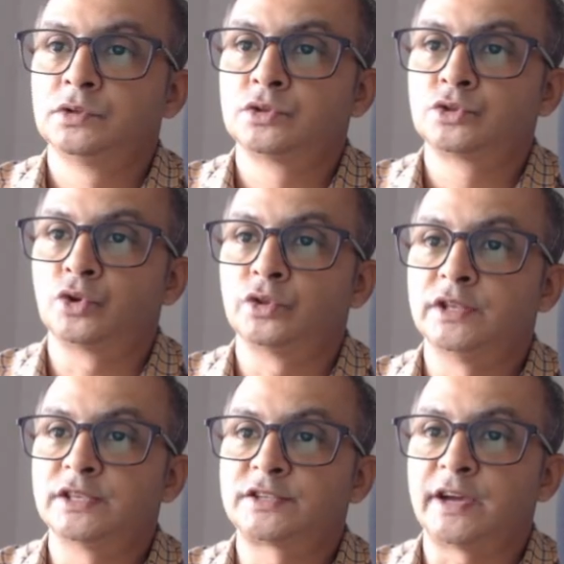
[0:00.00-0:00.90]
So
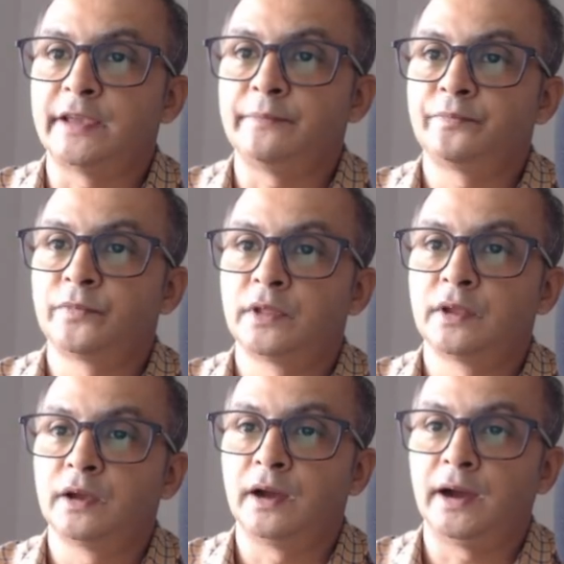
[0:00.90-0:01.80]
this time
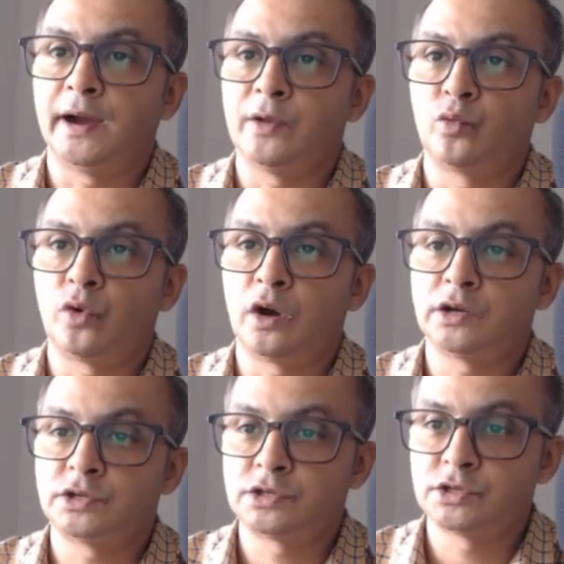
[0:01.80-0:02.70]
I
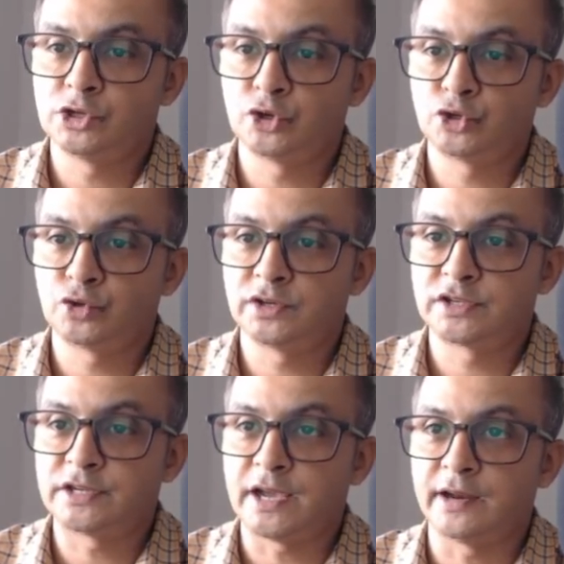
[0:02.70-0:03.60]
want you to
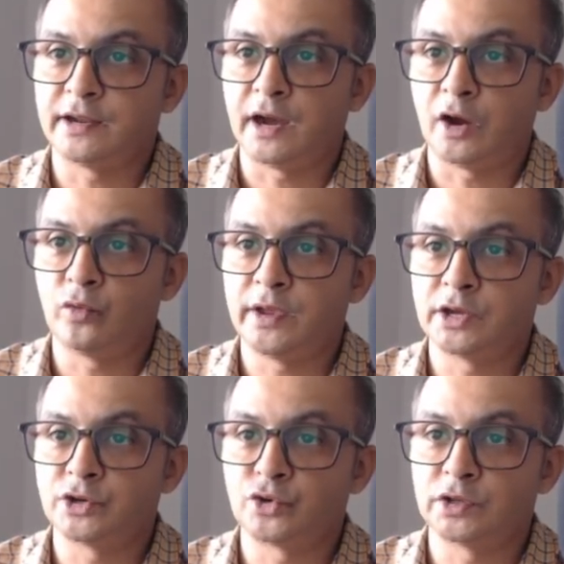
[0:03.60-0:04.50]
understand how we
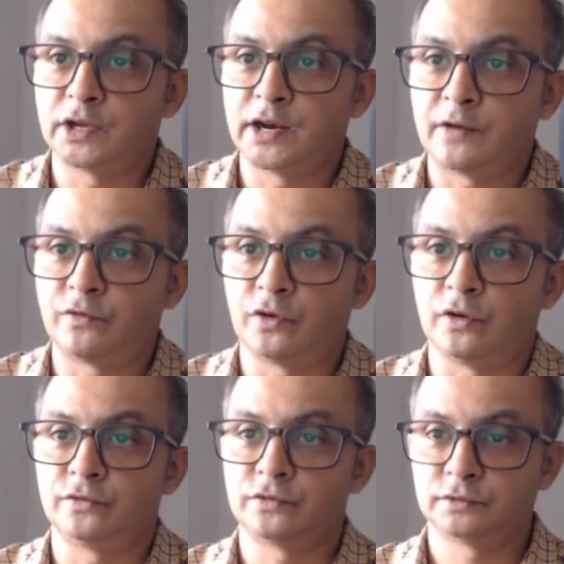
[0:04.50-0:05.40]
can draw the graph
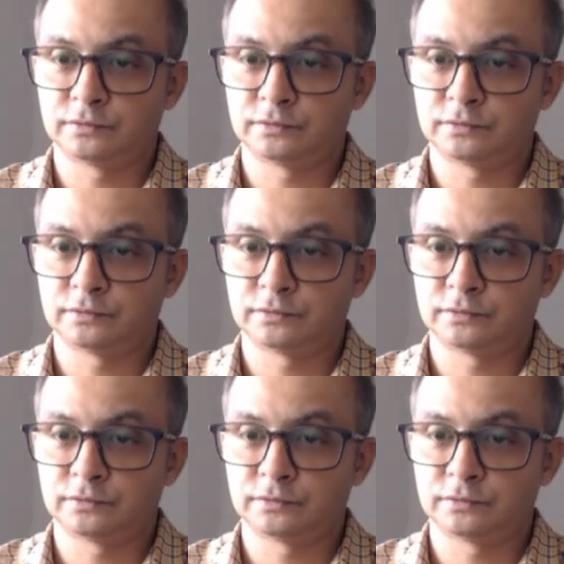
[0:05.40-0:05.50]
of